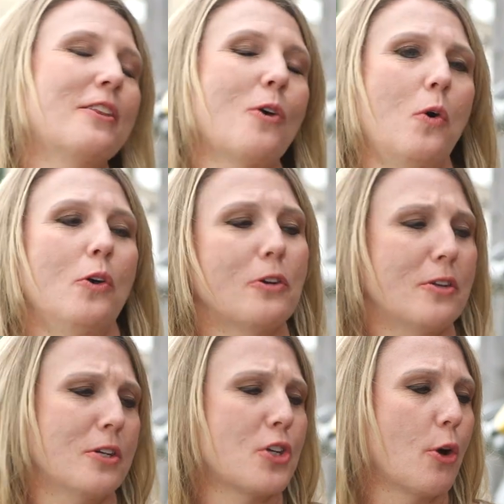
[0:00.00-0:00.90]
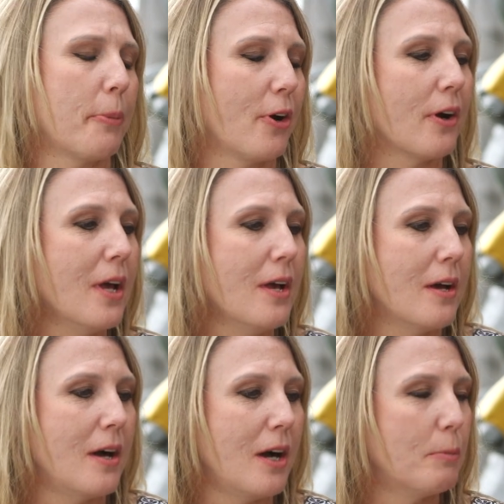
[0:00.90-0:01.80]
and yeah. the older the sharper.
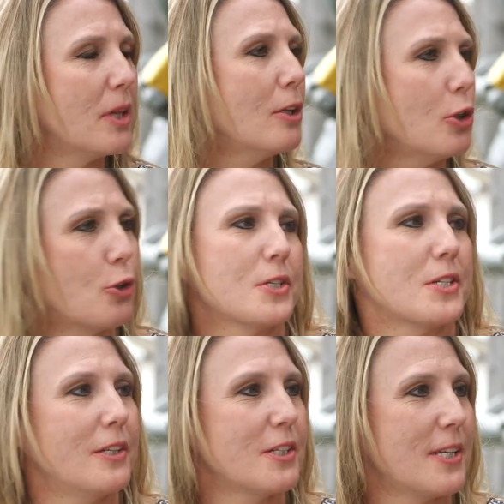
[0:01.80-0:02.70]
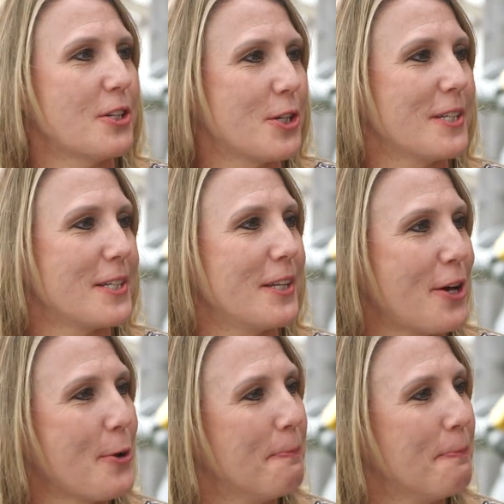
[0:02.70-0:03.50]
Um, the little crystallization. Didn't you have